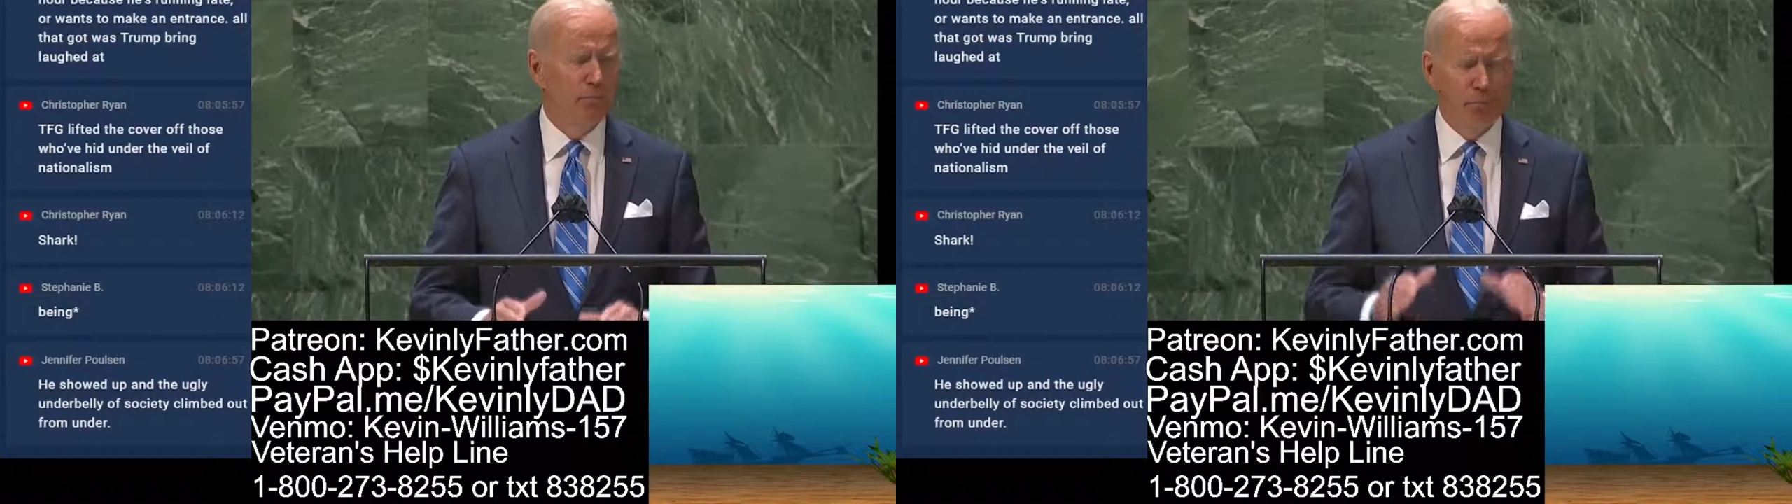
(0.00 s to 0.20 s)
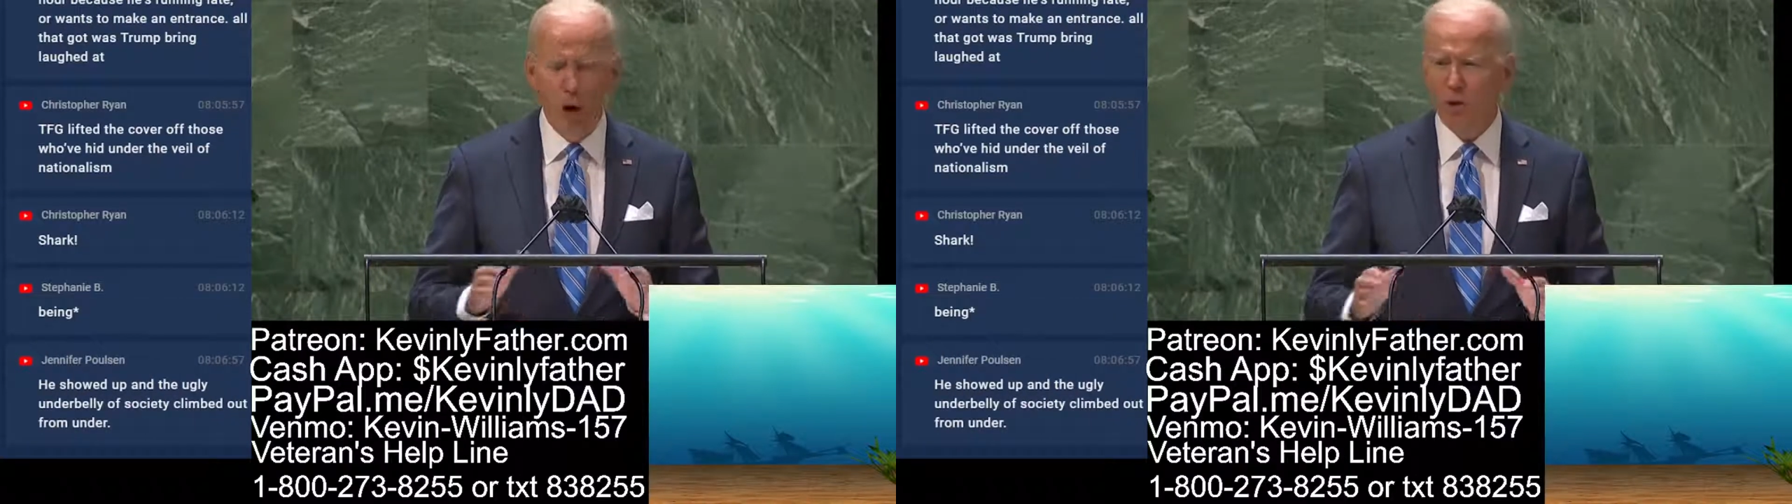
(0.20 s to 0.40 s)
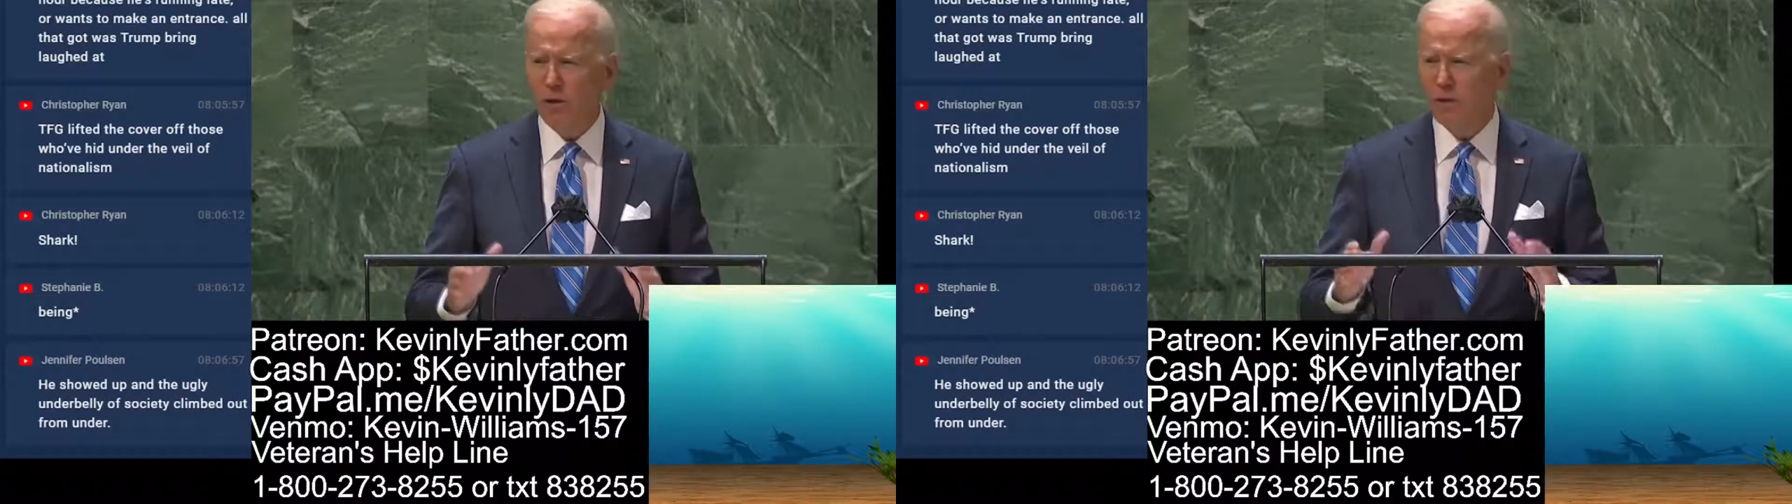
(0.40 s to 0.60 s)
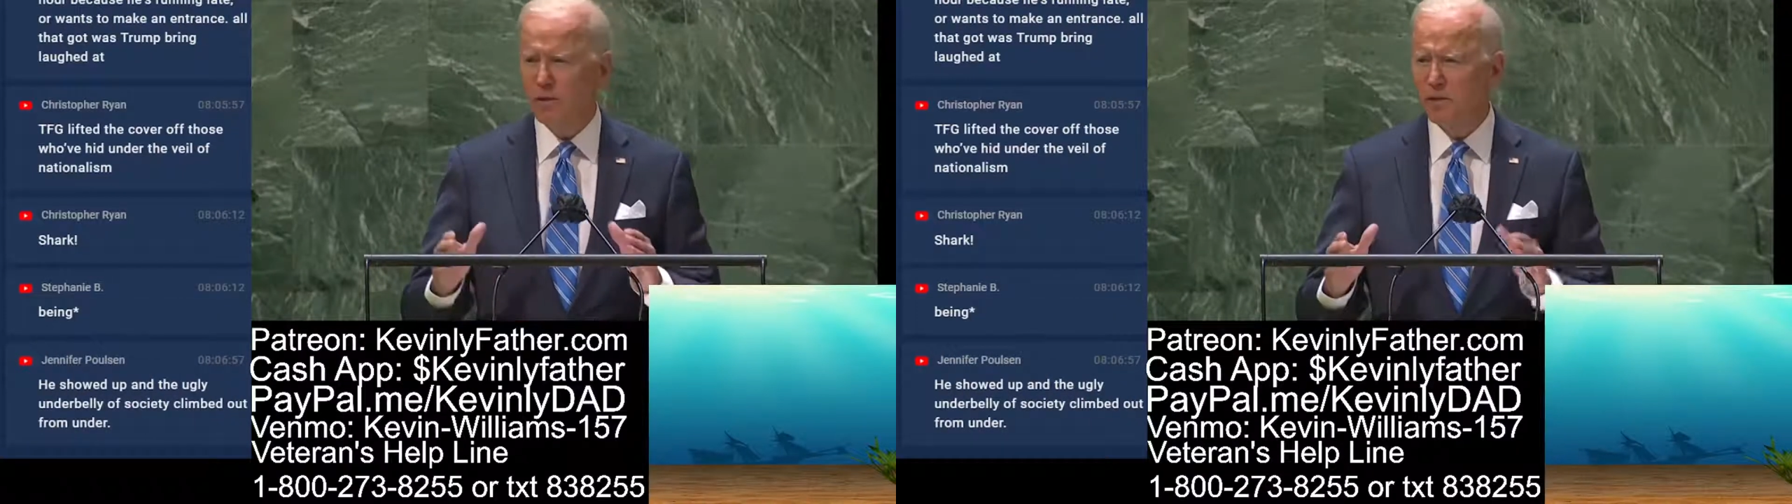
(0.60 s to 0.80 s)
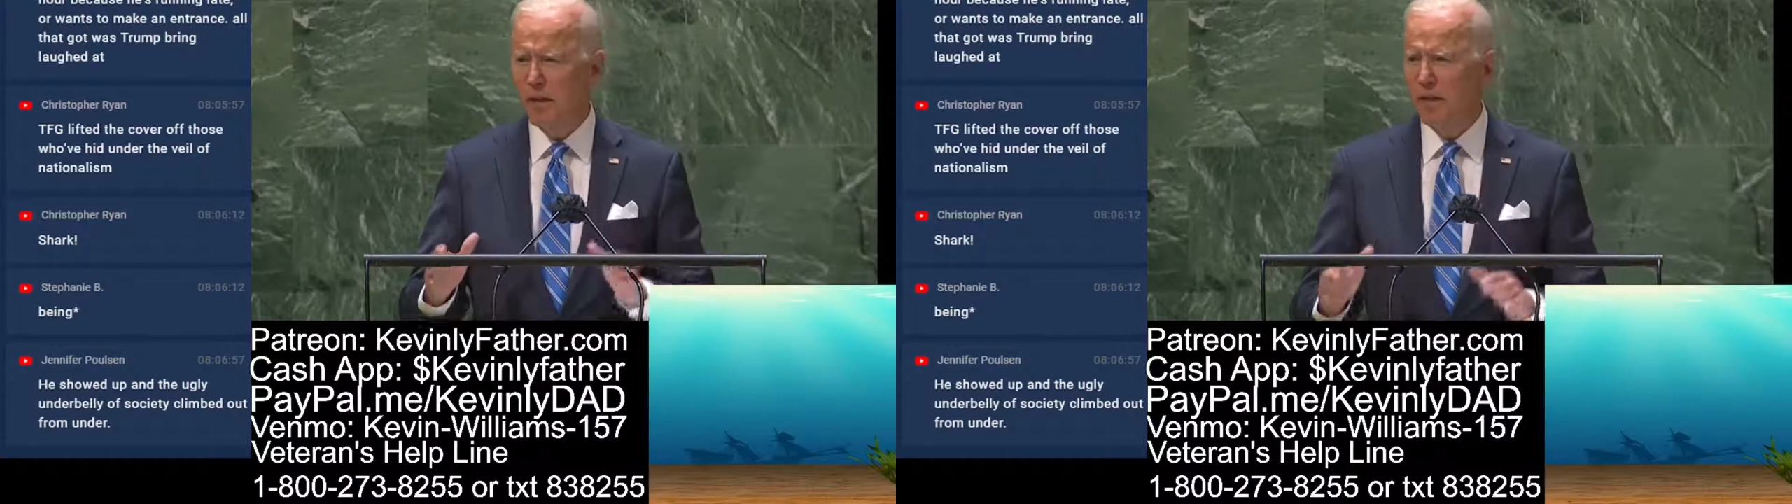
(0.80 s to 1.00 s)
broke
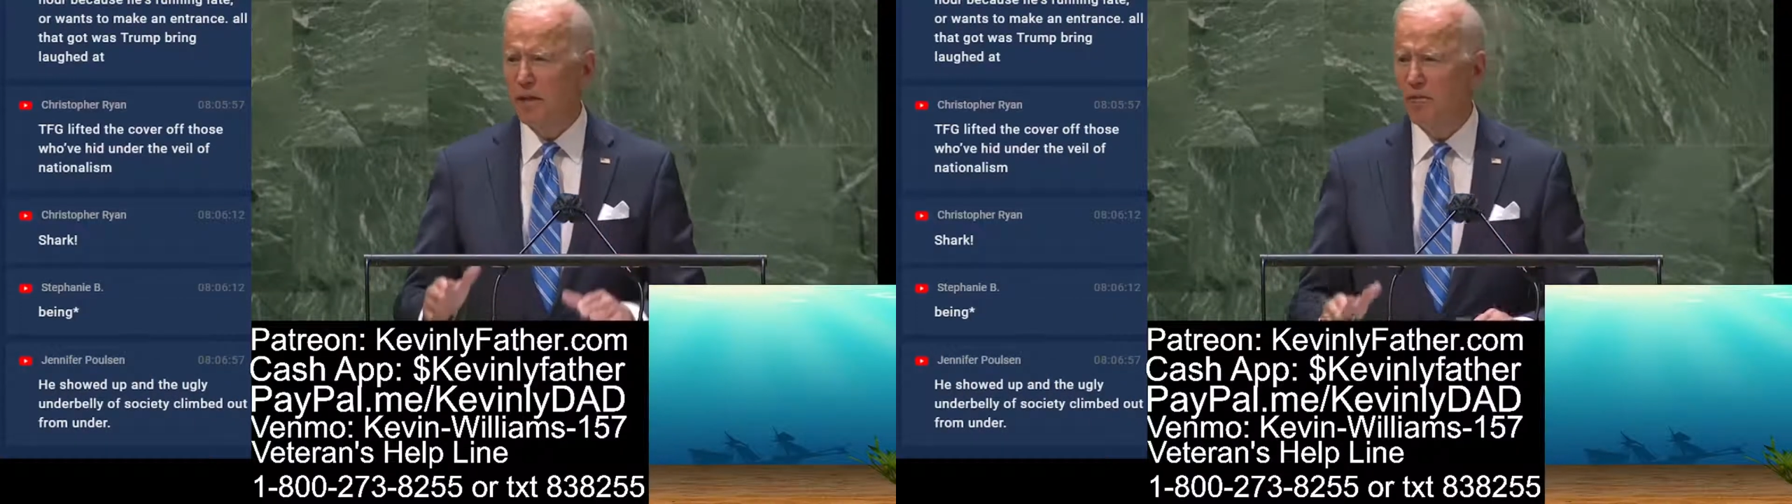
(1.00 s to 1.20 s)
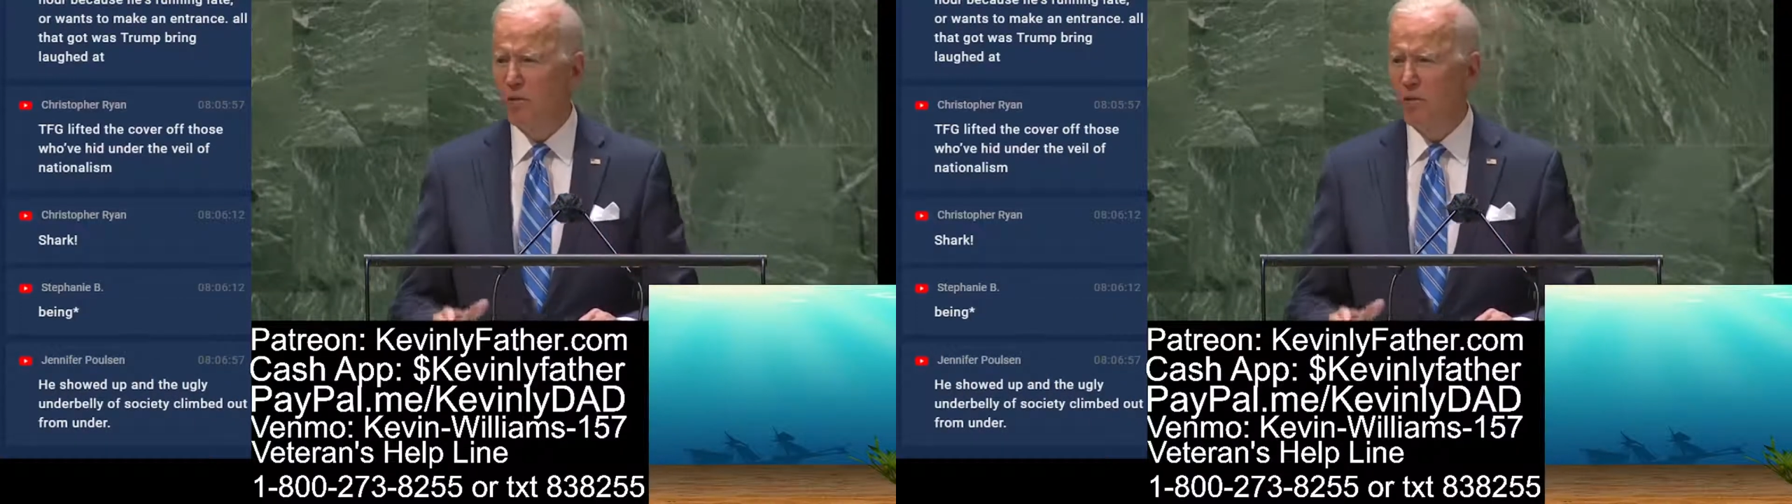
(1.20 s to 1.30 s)
the cycle